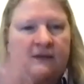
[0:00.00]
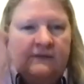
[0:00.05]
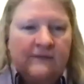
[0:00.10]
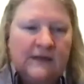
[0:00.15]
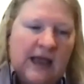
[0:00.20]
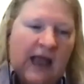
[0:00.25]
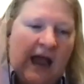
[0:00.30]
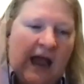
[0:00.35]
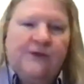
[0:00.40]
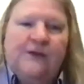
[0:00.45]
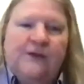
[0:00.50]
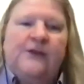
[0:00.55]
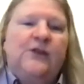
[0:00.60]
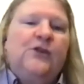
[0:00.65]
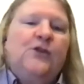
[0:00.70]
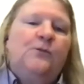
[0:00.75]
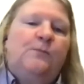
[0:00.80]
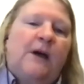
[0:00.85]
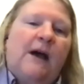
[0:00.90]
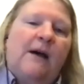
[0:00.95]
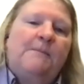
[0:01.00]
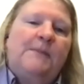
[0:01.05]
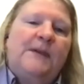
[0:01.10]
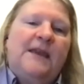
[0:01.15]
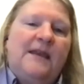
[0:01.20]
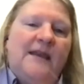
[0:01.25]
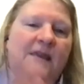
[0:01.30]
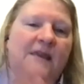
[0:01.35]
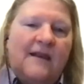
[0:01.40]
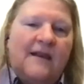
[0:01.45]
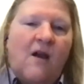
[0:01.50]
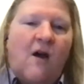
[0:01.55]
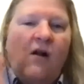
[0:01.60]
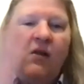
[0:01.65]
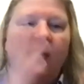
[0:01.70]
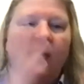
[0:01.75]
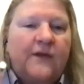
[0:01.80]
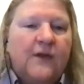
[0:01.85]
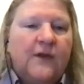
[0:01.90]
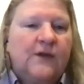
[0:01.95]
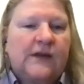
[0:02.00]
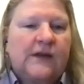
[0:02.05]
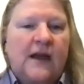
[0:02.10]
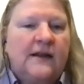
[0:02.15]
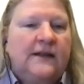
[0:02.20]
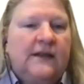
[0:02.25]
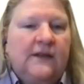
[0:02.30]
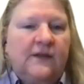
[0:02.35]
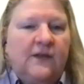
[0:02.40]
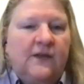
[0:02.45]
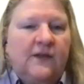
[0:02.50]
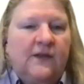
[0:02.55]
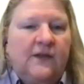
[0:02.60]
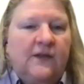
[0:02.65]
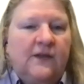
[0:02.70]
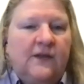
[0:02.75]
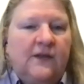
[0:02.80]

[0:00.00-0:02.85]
how's the new puppy, all of those kinds of things.